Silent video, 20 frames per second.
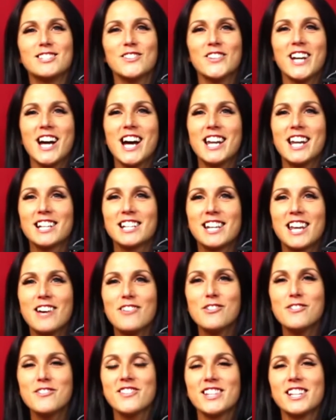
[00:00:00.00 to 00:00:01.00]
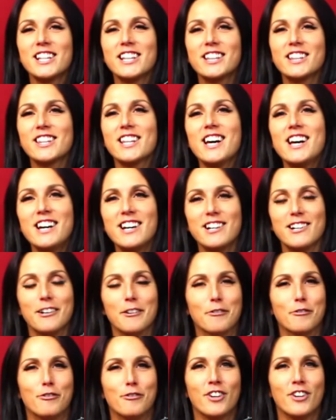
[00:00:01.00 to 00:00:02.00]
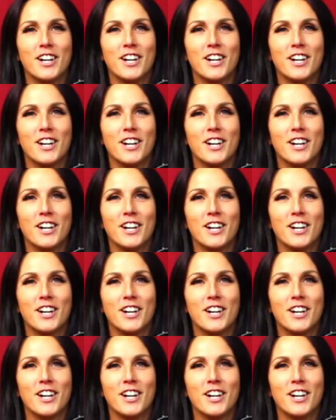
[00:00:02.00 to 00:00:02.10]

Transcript: We gotta give him the love.